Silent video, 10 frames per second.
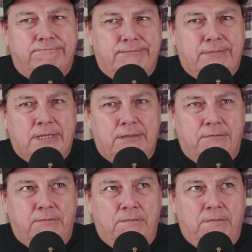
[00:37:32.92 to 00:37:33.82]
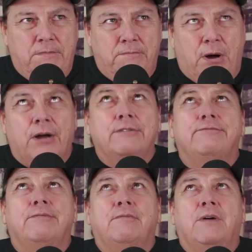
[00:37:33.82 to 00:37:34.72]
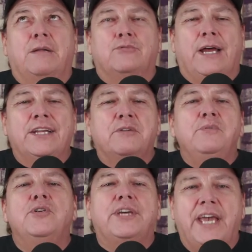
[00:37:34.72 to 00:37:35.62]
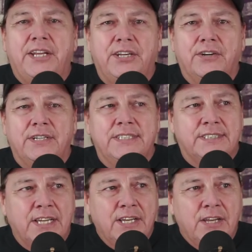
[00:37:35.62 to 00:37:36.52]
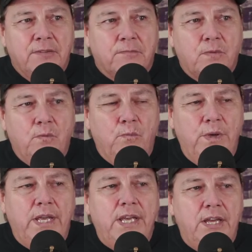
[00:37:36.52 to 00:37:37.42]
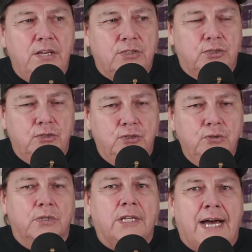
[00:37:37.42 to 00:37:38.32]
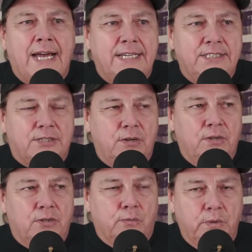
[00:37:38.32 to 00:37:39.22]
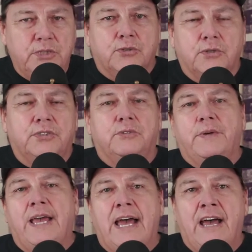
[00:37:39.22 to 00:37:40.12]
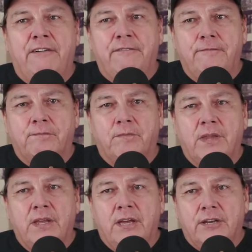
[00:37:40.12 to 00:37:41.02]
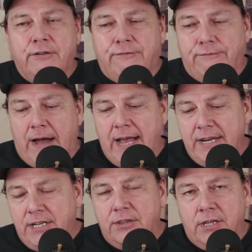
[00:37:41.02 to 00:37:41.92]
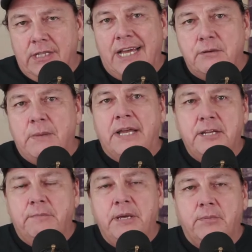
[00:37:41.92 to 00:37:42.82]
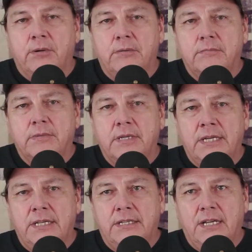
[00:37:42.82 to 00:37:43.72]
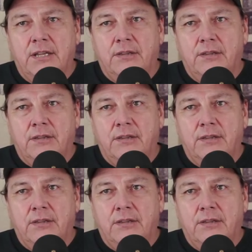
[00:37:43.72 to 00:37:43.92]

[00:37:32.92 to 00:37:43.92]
what I'm trying to communicate here is we should utilize the resources we have to find the like-minded people in